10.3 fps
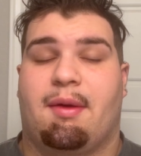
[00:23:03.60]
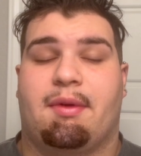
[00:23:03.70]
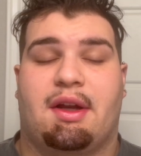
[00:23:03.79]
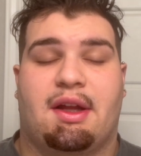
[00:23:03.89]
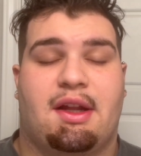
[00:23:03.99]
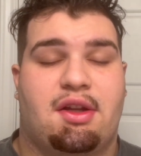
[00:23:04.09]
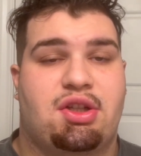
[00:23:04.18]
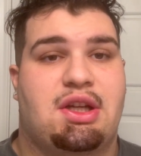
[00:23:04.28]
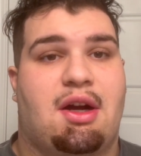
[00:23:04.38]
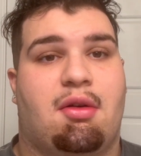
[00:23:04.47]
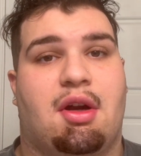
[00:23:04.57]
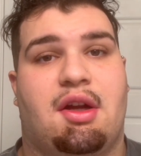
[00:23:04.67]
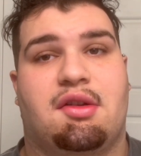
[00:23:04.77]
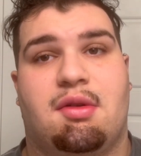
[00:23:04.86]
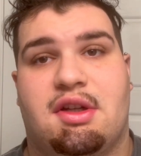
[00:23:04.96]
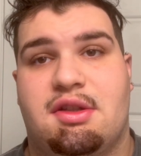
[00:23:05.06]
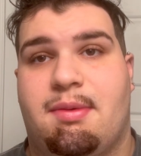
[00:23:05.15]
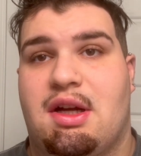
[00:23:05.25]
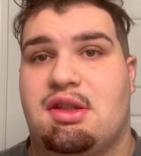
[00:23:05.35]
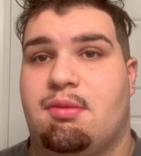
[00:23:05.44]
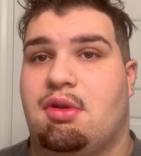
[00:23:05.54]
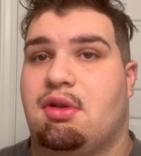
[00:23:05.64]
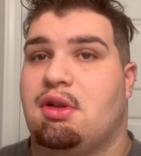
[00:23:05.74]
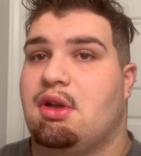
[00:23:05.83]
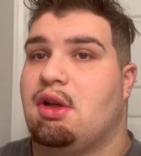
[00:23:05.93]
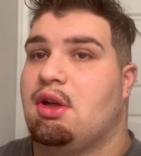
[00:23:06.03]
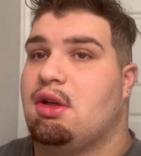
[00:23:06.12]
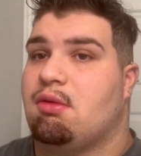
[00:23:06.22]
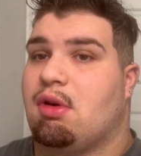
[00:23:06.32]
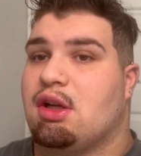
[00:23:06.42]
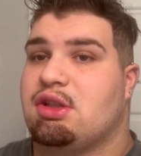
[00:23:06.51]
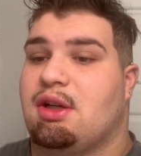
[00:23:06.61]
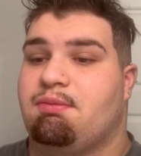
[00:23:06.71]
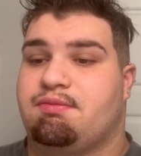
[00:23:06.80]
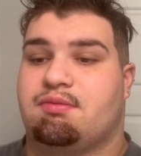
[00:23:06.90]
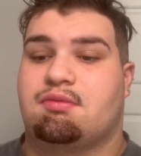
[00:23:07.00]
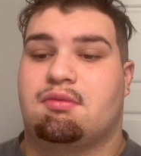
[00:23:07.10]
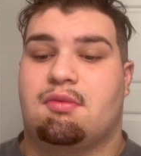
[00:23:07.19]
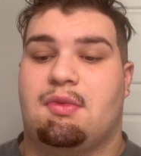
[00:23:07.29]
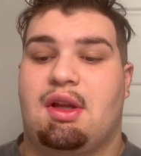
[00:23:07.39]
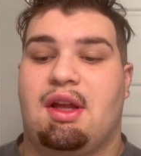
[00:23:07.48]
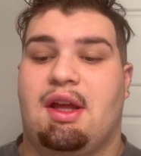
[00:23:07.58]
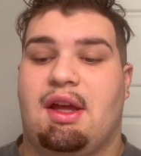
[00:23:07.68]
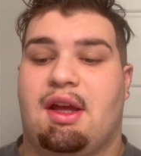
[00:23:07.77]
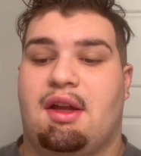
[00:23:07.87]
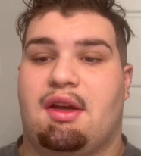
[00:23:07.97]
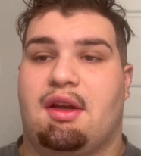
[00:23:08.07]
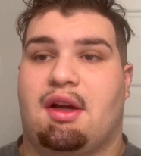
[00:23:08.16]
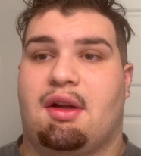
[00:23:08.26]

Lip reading: I'm going to get in the shower as quick as possible, wash up, and